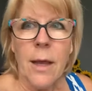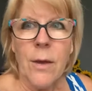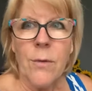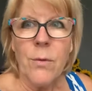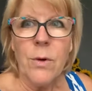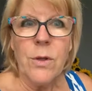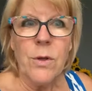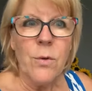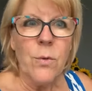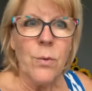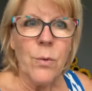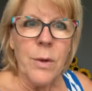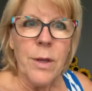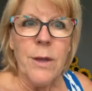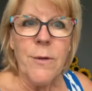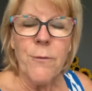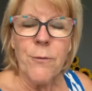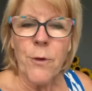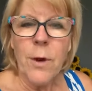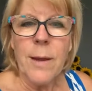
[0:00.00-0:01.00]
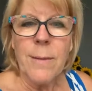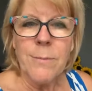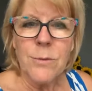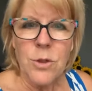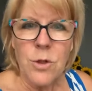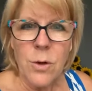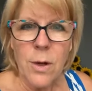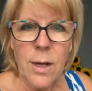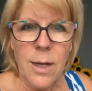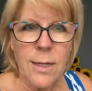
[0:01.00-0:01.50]
When you reframe
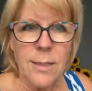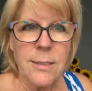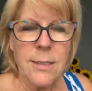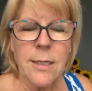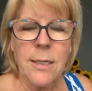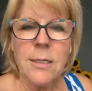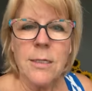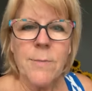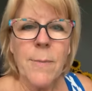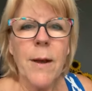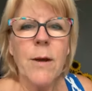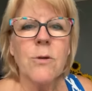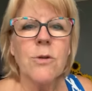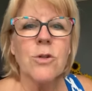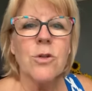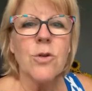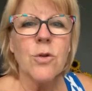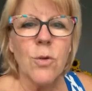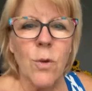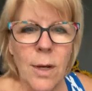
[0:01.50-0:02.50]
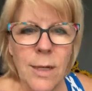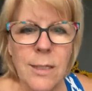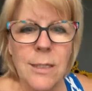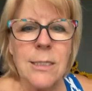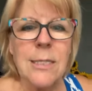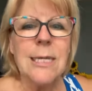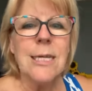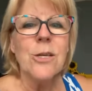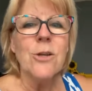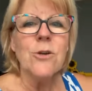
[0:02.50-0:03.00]
trust, it's about
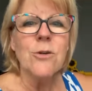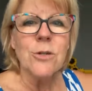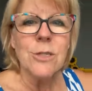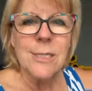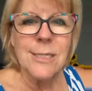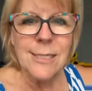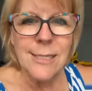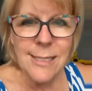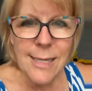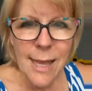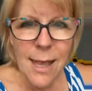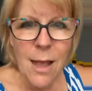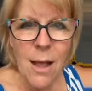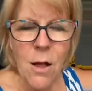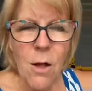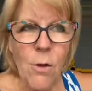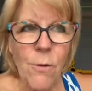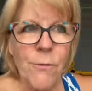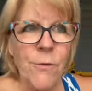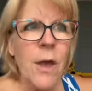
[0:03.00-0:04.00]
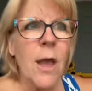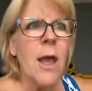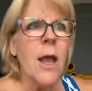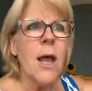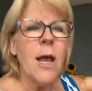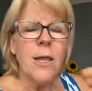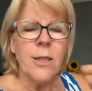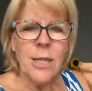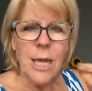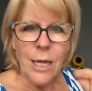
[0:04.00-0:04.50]
trusting yourself
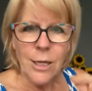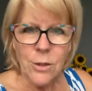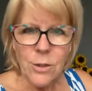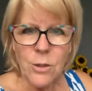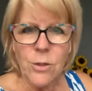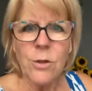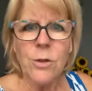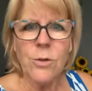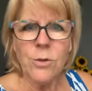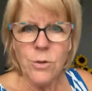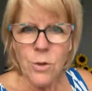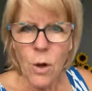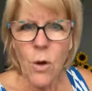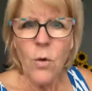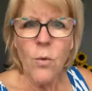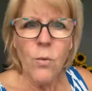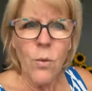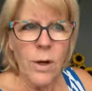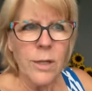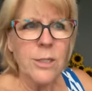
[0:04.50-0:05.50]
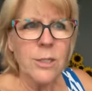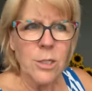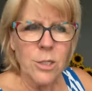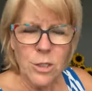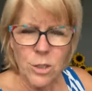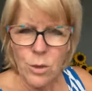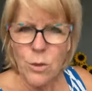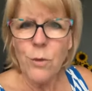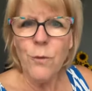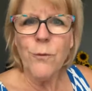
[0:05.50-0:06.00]
that you'll know what to
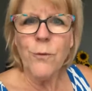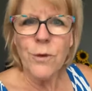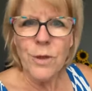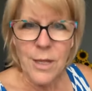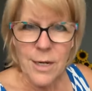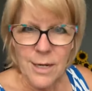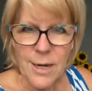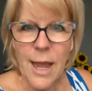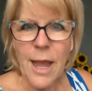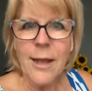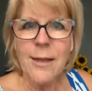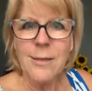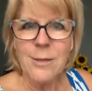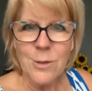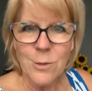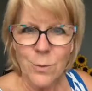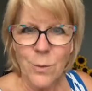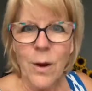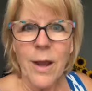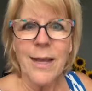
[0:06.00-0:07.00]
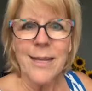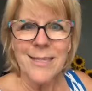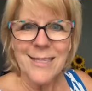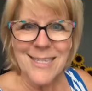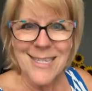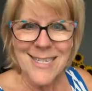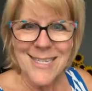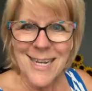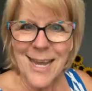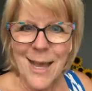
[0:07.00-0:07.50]
do for the next right
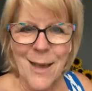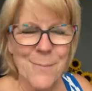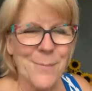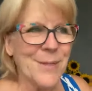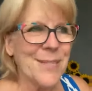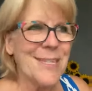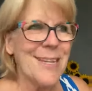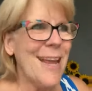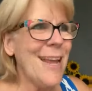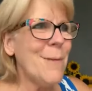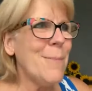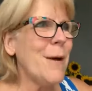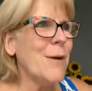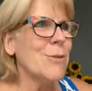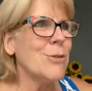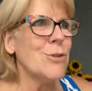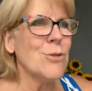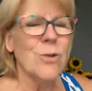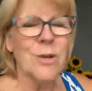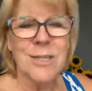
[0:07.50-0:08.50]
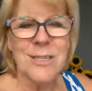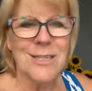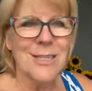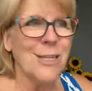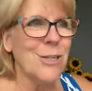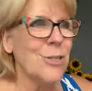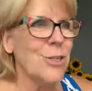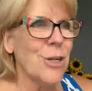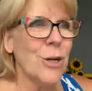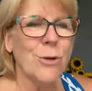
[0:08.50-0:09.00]
step. It's not about
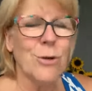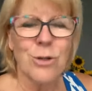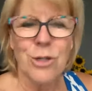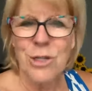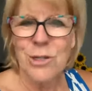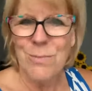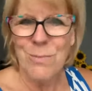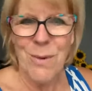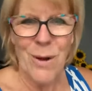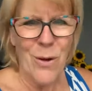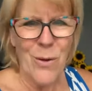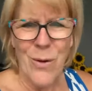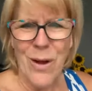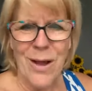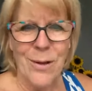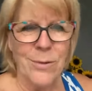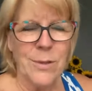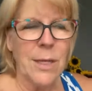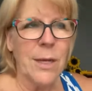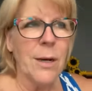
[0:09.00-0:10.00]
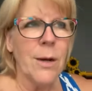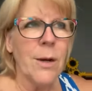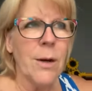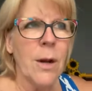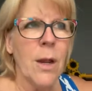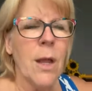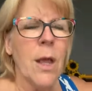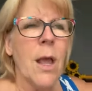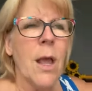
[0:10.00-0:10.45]
trusting Joe Schmo out there.